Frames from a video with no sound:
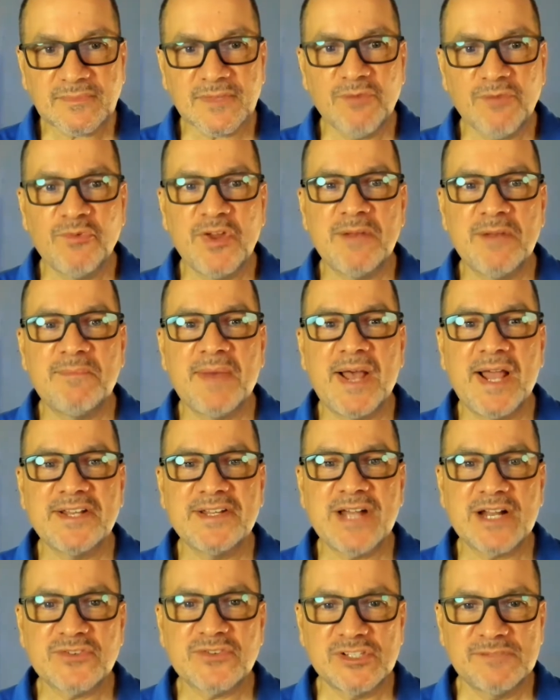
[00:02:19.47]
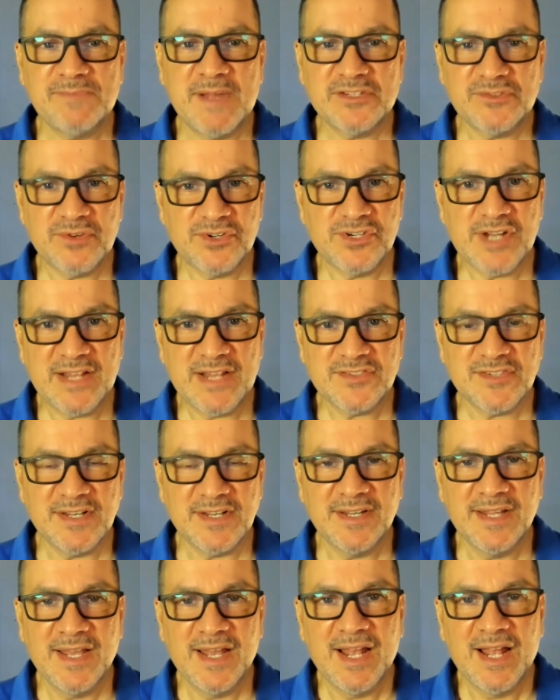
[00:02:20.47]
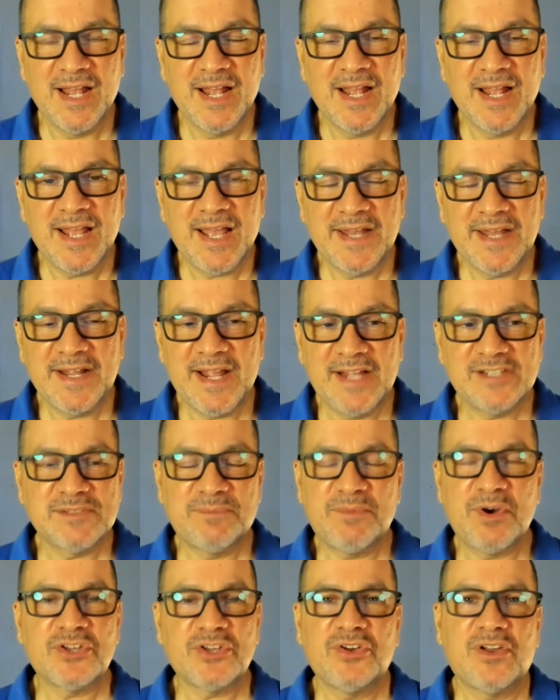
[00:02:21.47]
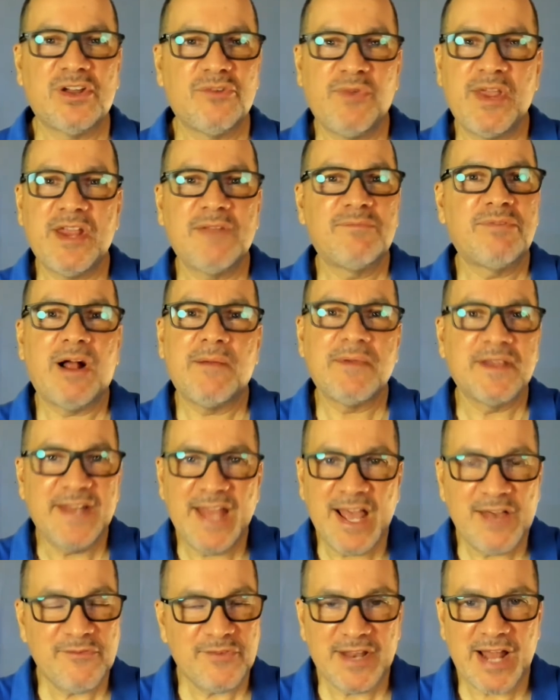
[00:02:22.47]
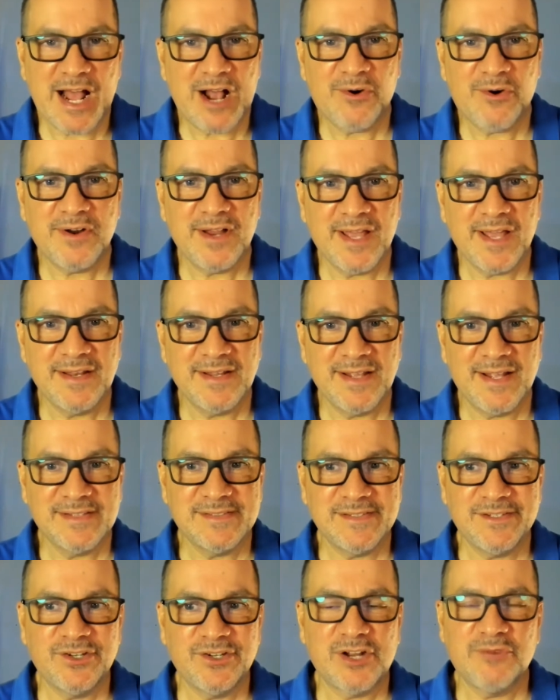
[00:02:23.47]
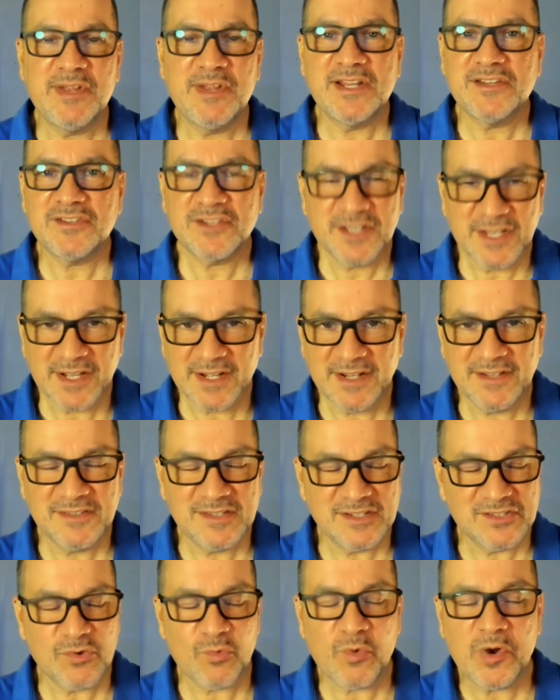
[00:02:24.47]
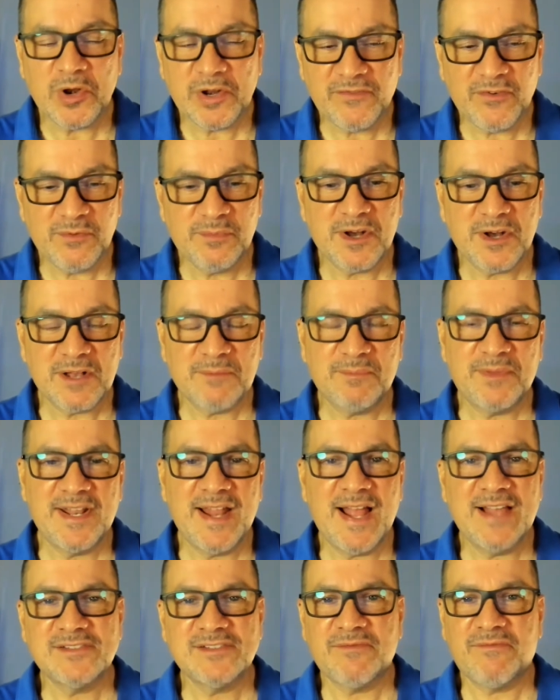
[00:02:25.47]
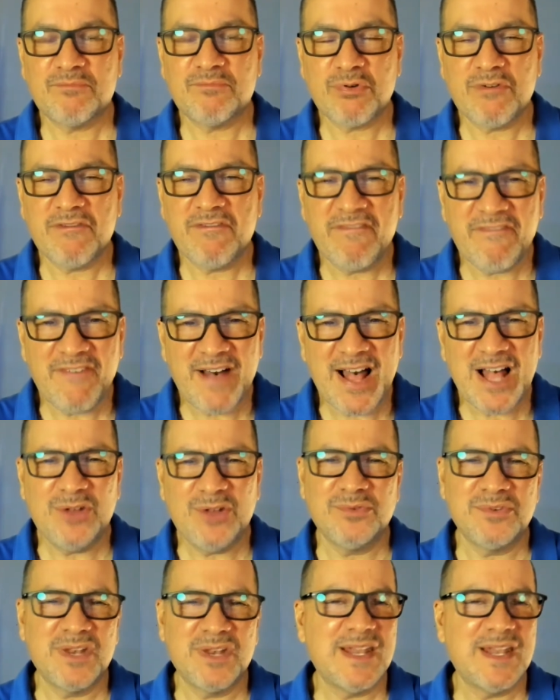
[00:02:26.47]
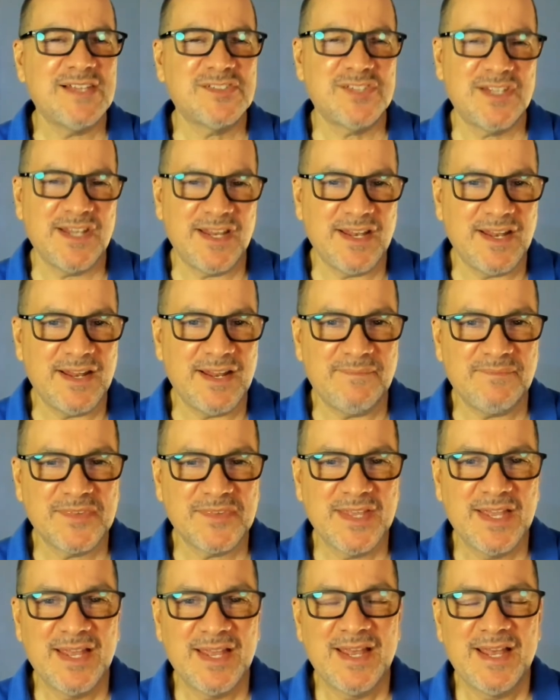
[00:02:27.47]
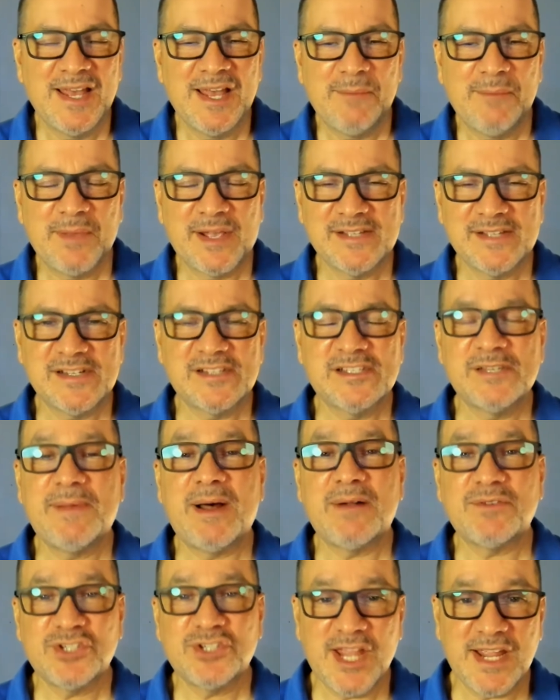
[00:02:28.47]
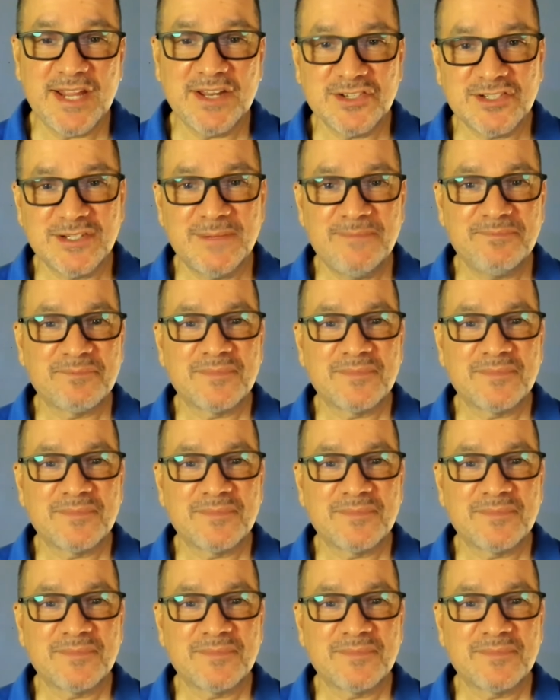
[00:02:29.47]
written by Dr. Spencer Johnson. And it's a book you could read probably in half an hour, and you can read it as a kid. It's a wonderful book, but it has a profound lesson in it because it's about change.